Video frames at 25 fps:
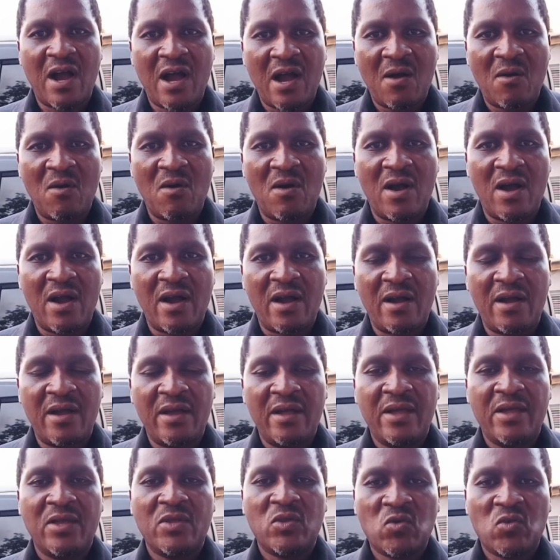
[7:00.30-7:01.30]
our
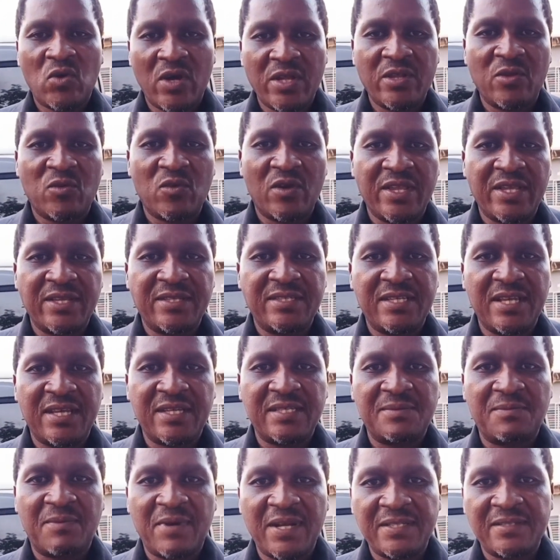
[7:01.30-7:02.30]

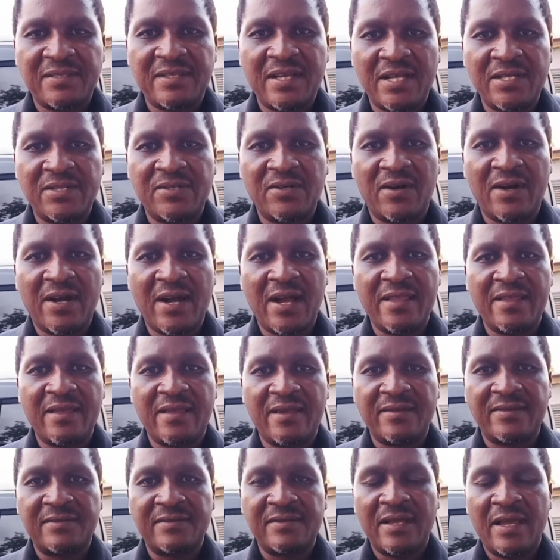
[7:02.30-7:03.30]
2026 presidential
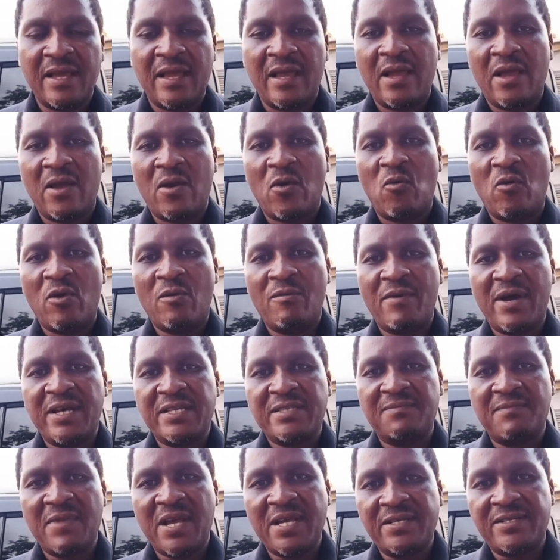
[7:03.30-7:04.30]
candidate. We
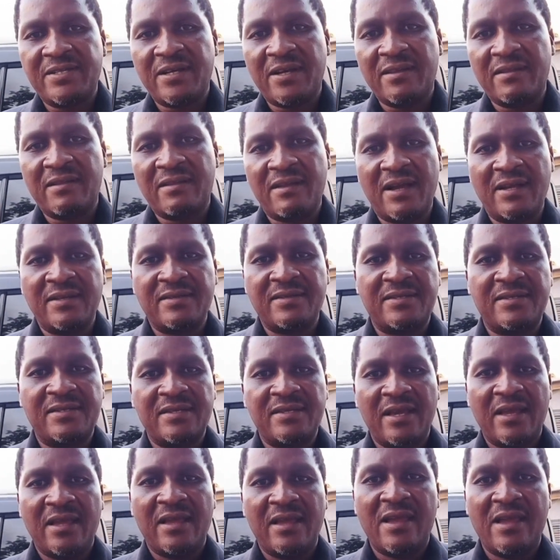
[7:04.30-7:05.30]
must mention that
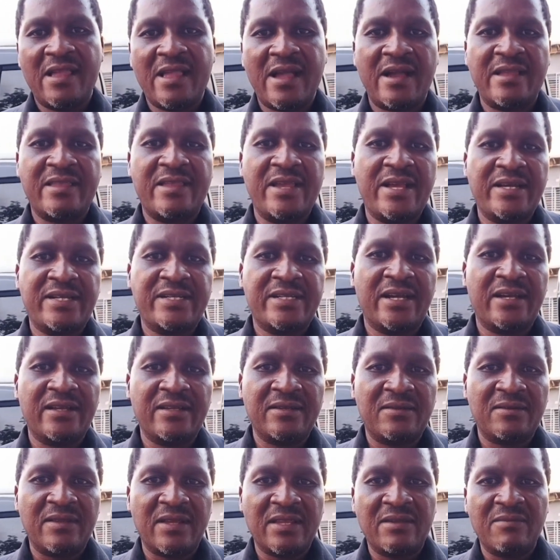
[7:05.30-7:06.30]
in addition
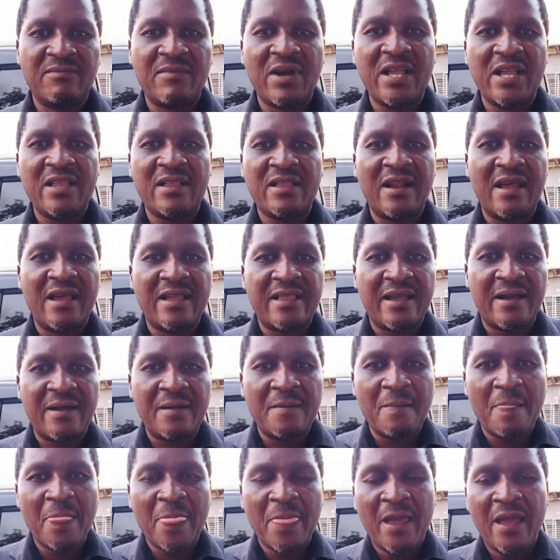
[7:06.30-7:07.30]
to the demand
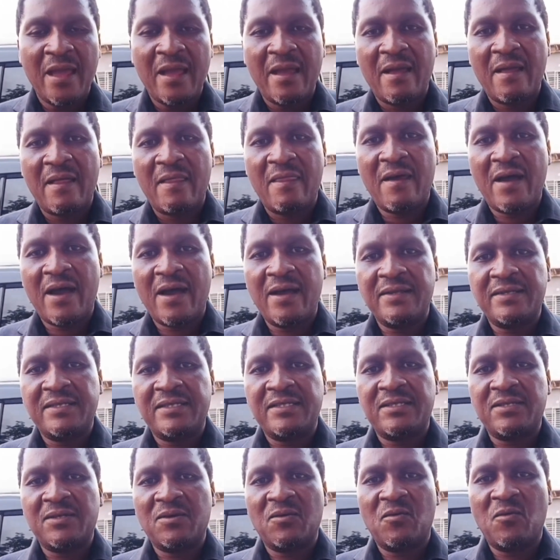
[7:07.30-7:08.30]
letter
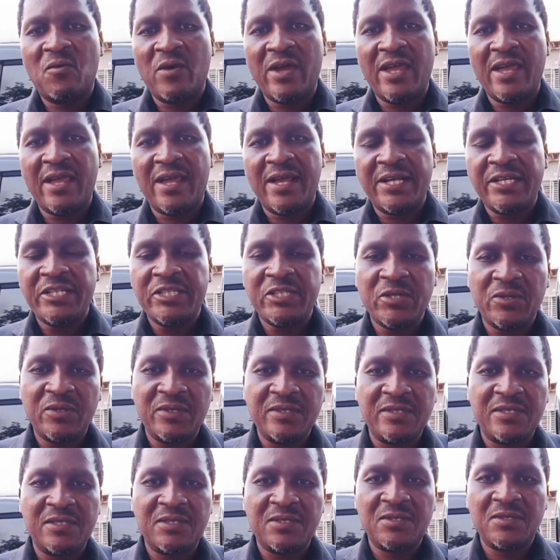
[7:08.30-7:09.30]
that we
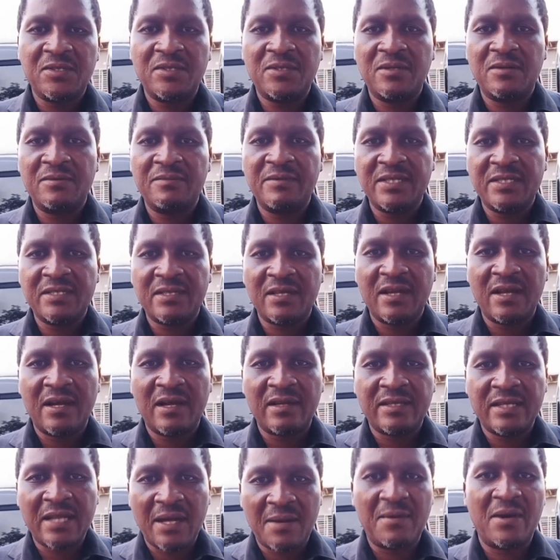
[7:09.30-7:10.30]
issued to
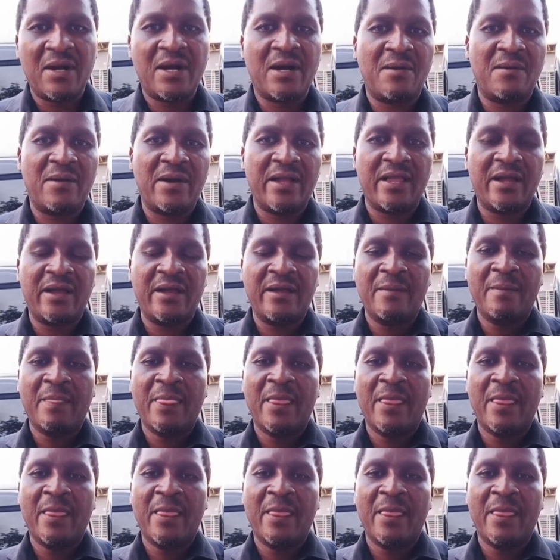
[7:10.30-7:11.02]
Mr. Tabo Kawana,